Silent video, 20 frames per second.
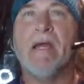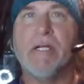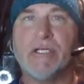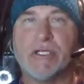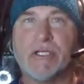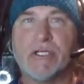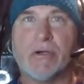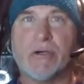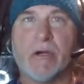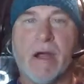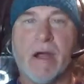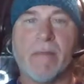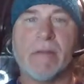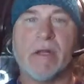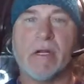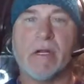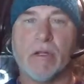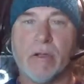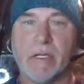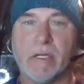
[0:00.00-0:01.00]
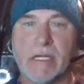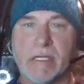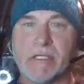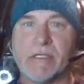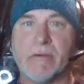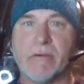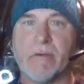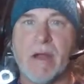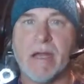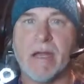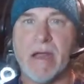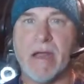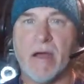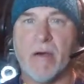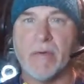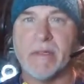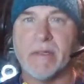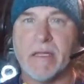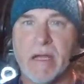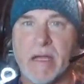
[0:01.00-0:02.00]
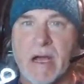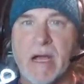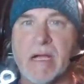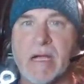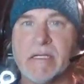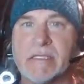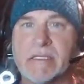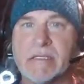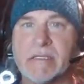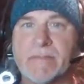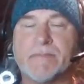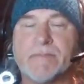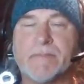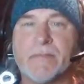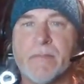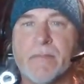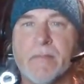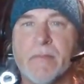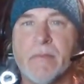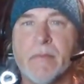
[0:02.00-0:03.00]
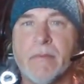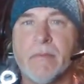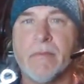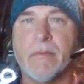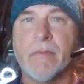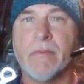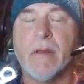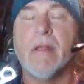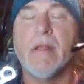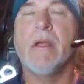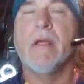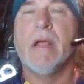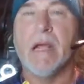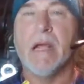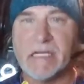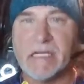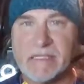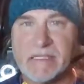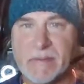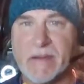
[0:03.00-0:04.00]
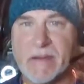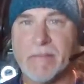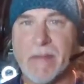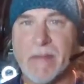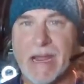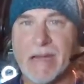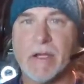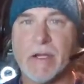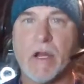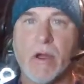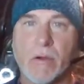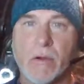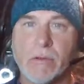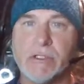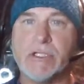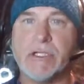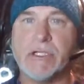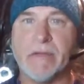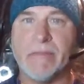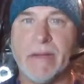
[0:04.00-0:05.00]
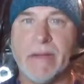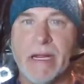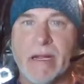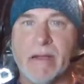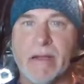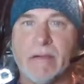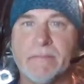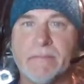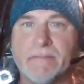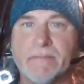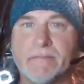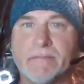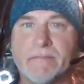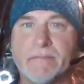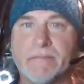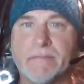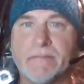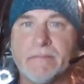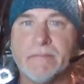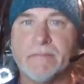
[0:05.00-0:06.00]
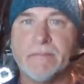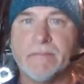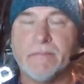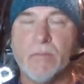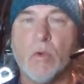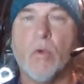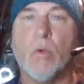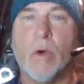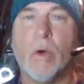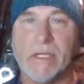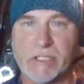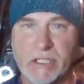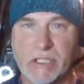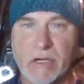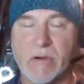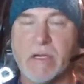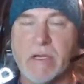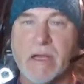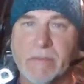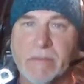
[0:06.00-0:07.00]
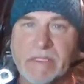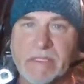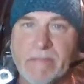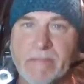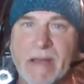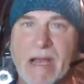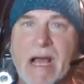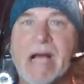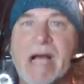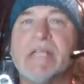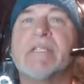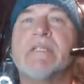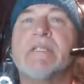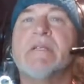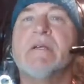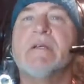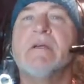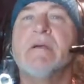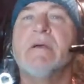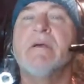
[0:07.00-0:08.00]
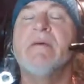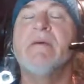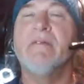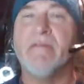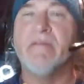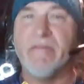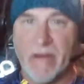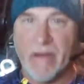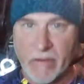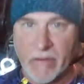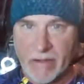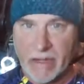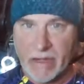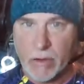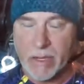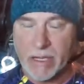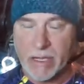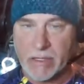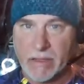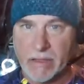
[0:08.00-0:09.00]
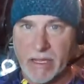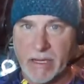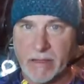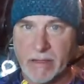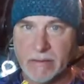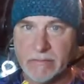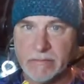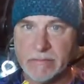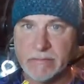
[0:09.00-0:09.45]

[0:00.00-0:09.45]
Is sure. I'm going to look at you right now in the eyes. It has been made known to me what shall come to pass very quickly.